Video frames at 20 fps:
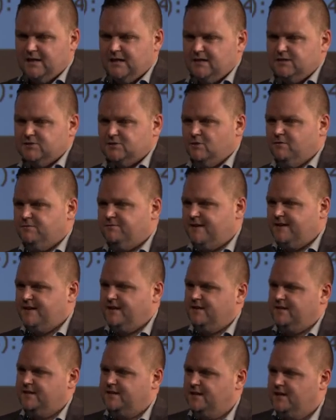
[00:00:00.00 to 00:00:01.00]
So
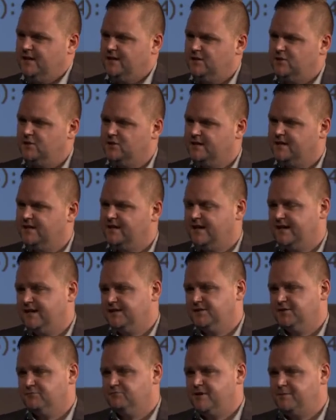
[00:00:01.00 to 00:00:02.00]
finally, looking
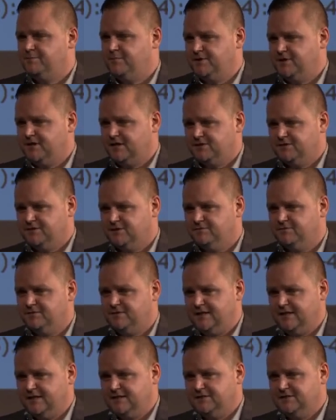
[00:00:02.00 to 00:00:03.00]
at the reproductive
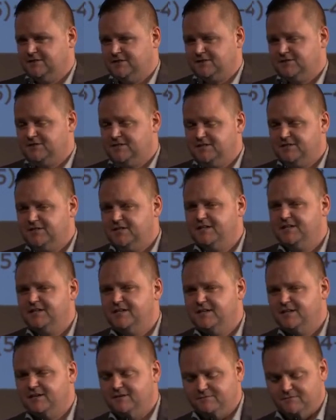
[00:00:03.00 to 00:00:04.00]

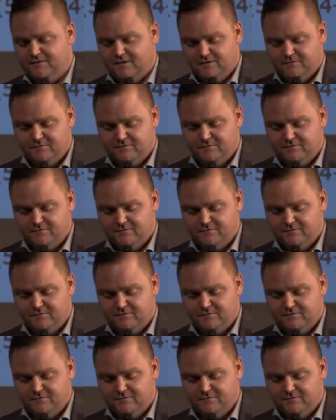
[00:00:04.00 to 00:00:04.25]
toxicity of